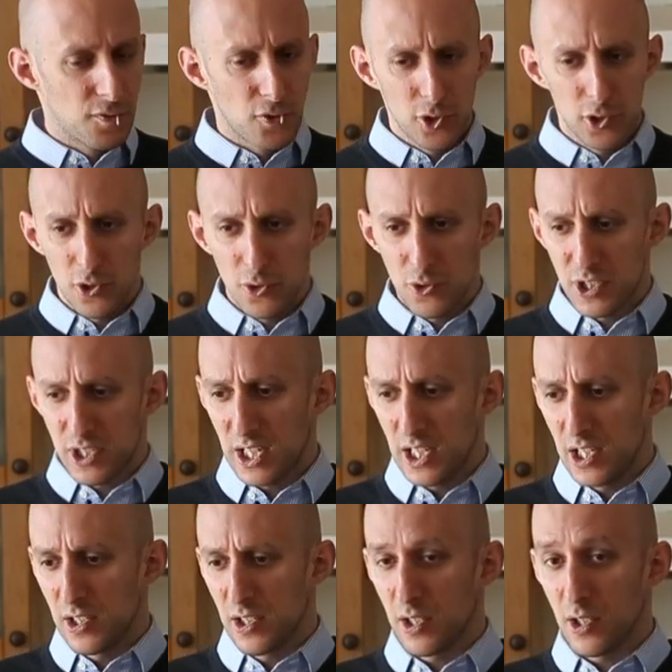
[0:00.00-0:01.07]
for use
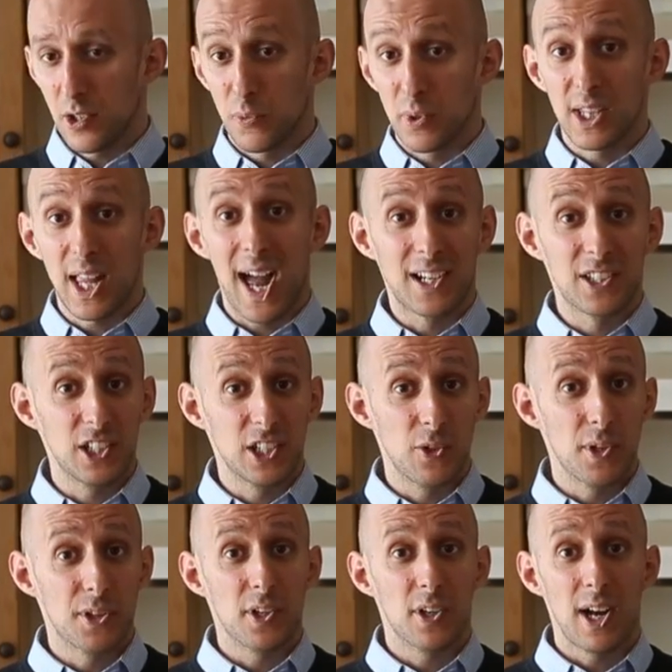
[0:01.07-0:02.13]
in uh, relaxing
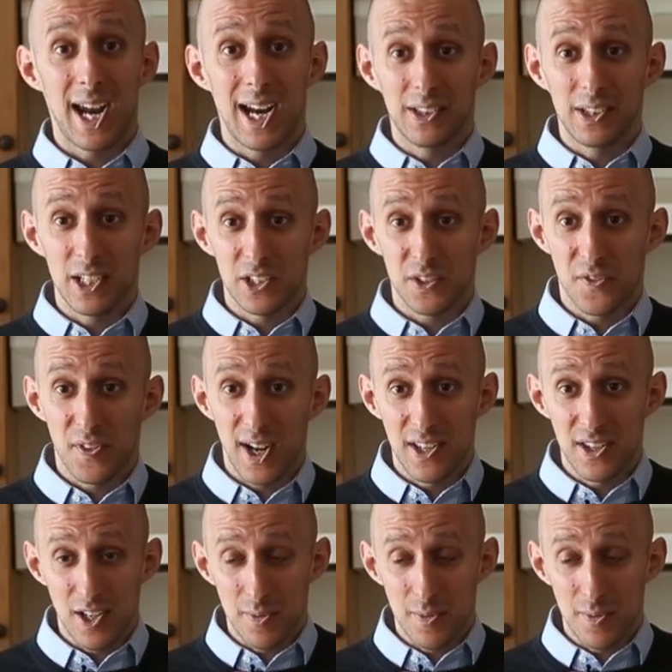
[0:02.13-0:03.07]
with your A-list friends.